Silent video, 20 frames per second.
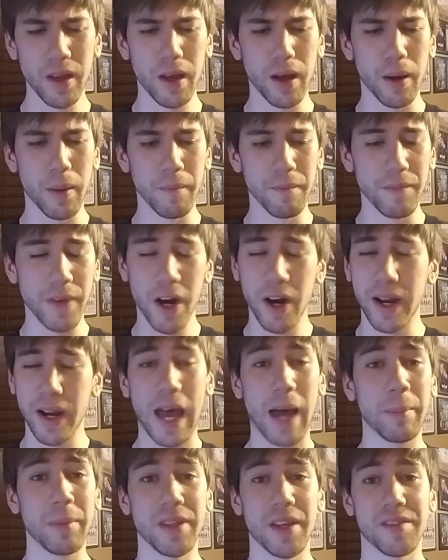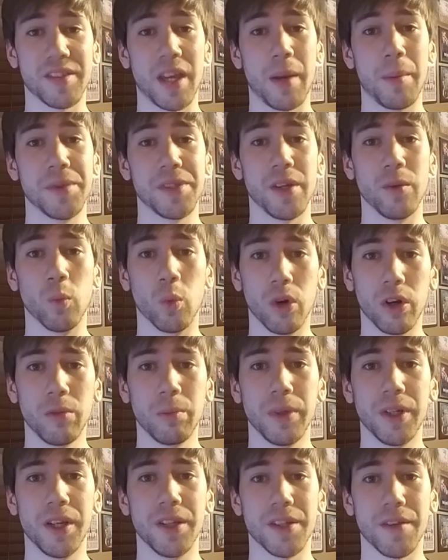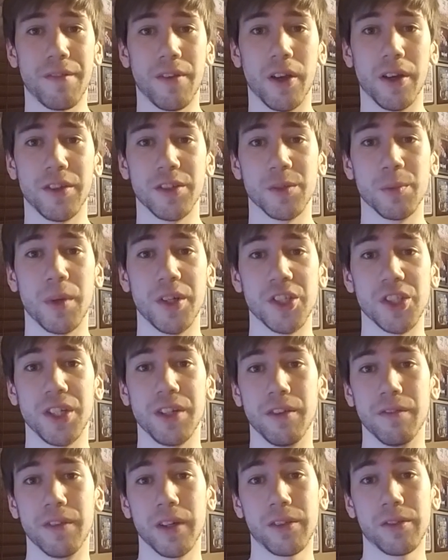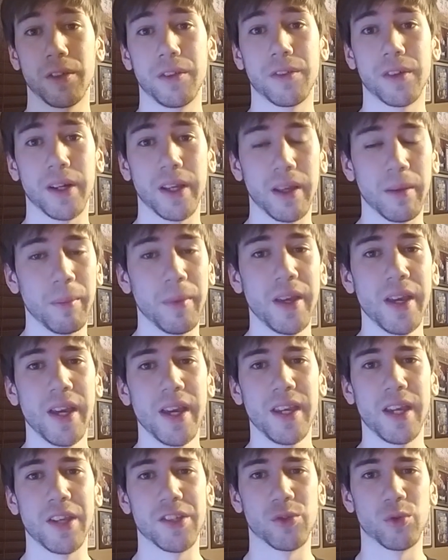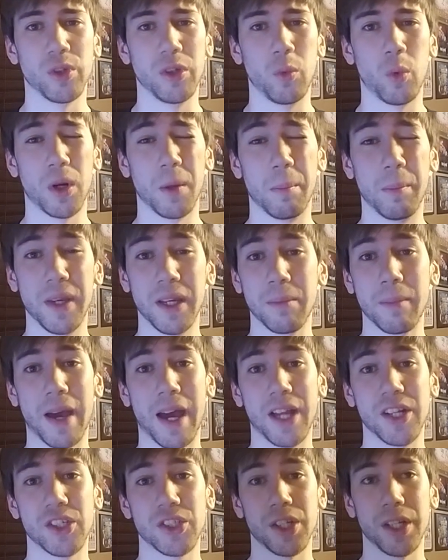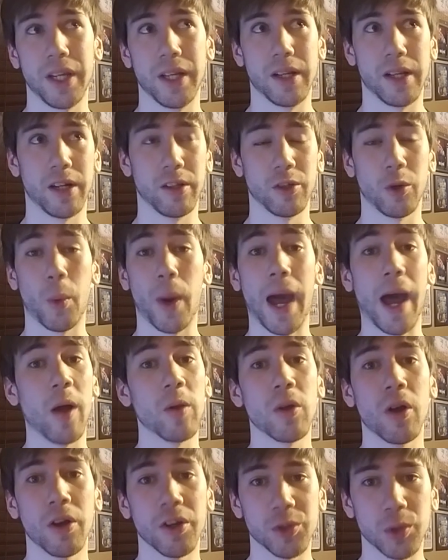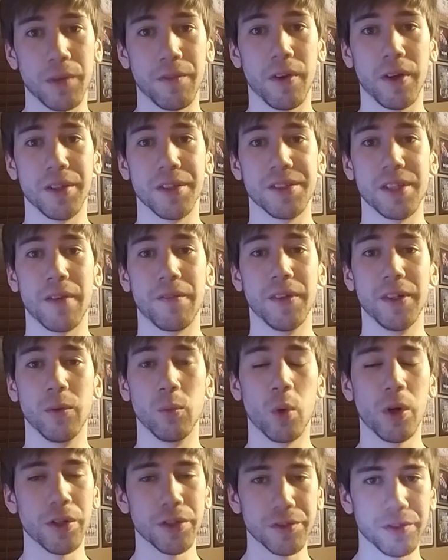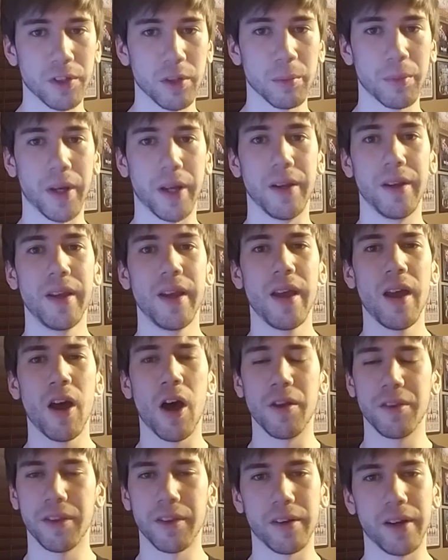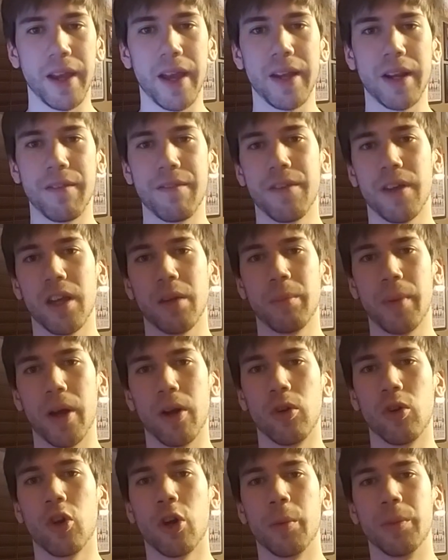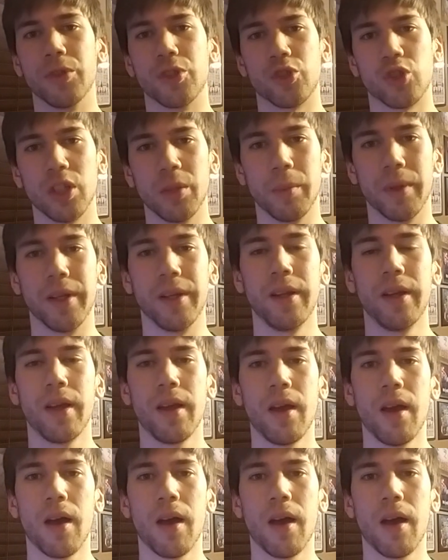I'm very happy that Sami Zayn won because I feel like it's a much needed victory for him. He hasn't really won a big match in I don't know how long, so I feel like this definitely did wonders for him. But on the other hand, I feel like Baron Corbin's treatment